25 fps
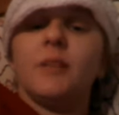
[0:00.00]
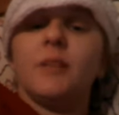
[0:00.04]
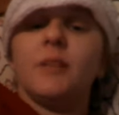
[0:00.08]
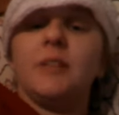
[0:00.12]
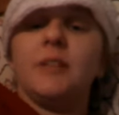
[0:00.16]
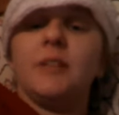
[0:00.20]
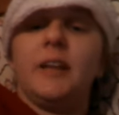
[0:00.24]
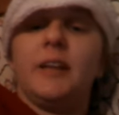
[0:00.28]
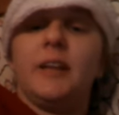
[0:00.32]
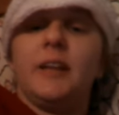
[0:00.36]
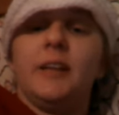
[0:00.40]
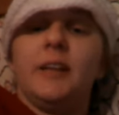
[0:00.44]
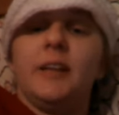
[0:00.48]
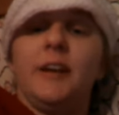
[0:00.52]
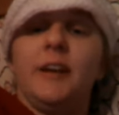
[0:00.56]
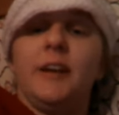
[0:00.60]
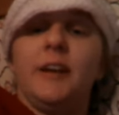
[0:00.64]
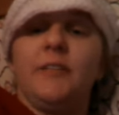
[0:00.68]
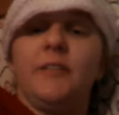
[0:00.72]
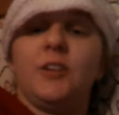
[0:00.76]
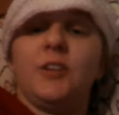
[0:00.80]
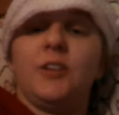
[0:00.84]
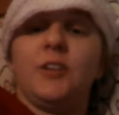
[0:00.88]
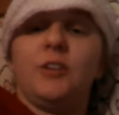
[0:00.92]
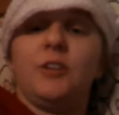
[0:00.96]
taking care
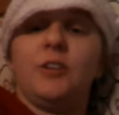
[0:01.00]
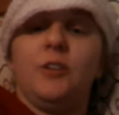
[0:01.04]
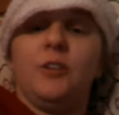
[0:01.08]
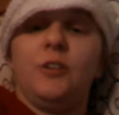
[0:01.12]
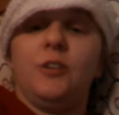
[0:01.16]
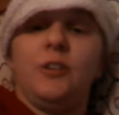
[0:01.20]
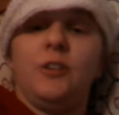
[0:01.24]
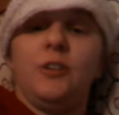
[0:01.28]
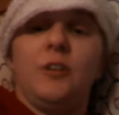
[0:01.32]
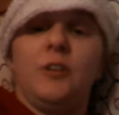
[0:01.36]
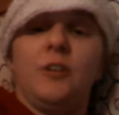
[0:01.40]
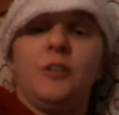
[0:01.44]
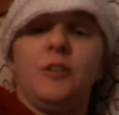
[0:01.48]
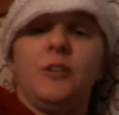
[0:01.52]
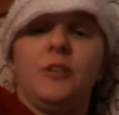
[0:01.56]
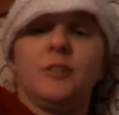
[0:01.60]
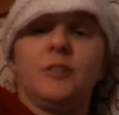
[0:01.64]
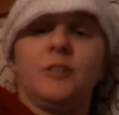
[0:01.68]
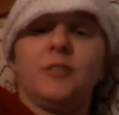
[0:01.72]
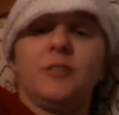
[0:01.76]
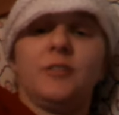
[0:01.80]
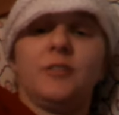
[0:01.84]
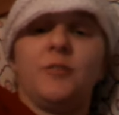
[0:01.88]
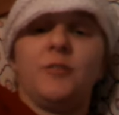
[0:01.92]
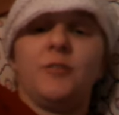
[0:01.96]
of the
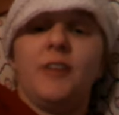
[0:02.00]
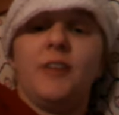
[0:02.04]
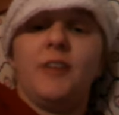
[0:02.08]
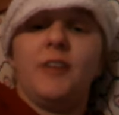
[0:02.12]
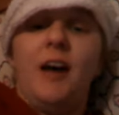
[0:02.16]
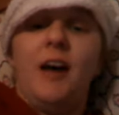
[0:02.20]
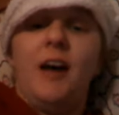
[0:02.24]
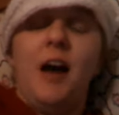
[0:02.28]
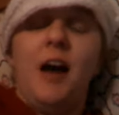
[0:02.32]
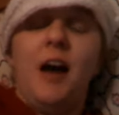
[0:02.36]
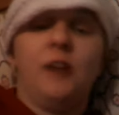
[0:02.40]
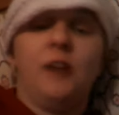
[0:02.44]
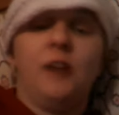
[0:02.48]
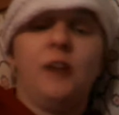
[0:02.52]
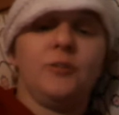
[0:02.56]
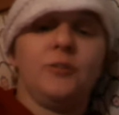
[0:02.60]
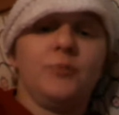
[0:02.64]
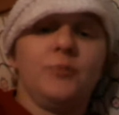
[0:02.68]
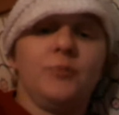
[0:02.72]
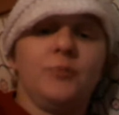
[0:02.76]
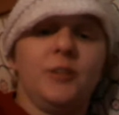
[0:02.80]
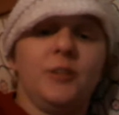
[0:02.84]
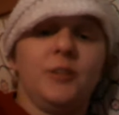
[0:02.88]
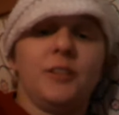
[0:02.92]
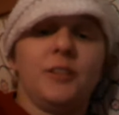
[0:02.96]
girls, doing the
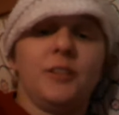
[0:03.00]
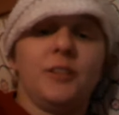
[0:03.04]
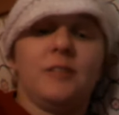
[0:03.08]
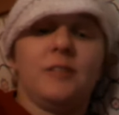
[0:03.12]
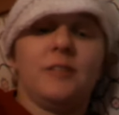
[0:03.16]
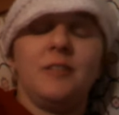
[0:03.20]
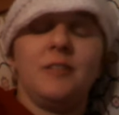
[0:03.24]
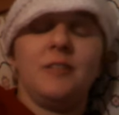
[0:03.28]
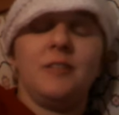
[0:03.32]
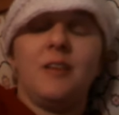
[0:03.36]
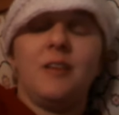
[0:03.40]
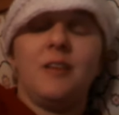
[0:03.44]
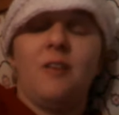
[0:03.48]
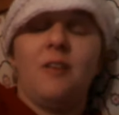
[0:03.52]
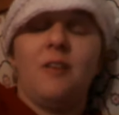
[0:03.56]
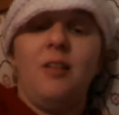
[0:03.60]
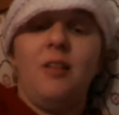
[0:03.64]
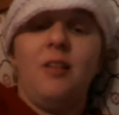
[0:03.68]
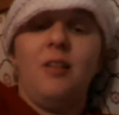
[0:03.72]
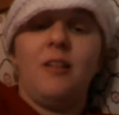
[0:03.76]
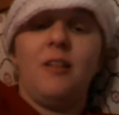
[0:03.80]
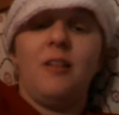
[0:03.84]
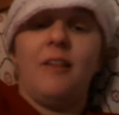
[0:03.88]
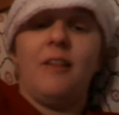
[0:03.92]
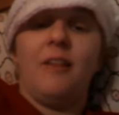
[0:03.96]
housework, and
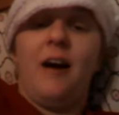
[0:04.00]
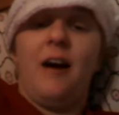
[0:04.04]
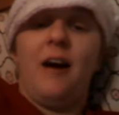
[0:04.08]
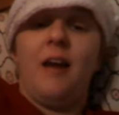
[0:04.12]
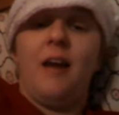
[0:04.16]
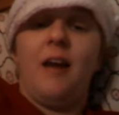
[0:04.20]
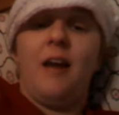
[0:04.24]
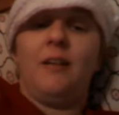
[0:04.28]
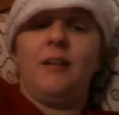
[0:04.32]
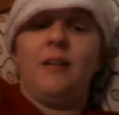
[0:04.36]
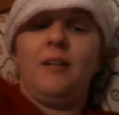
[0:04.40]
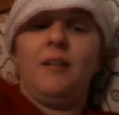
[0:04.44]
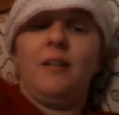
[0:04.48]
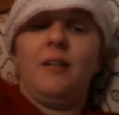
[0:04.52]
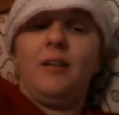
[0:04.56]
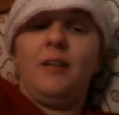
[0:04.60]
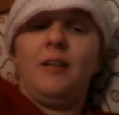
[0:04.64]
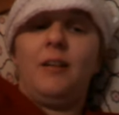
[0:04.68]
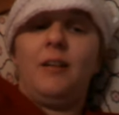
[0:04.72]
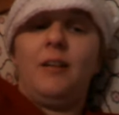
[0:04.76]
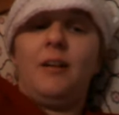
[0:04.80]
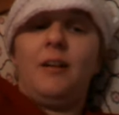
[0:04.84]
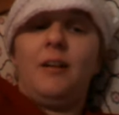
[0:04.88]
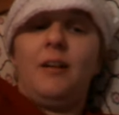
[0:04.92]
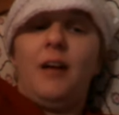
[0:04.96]
all of that.
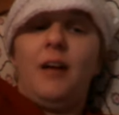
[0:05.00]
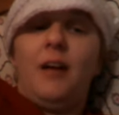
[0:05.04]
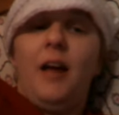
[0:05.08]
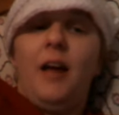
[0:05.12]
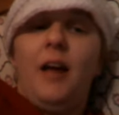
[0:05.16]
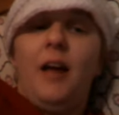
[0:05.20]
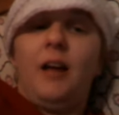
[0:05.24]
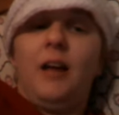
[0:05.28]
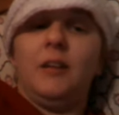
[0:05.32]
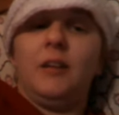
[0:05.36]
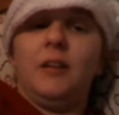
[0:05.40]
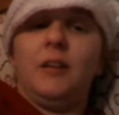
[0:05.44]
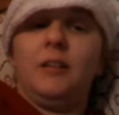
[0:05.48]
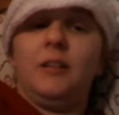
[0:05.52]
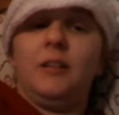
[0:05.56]
And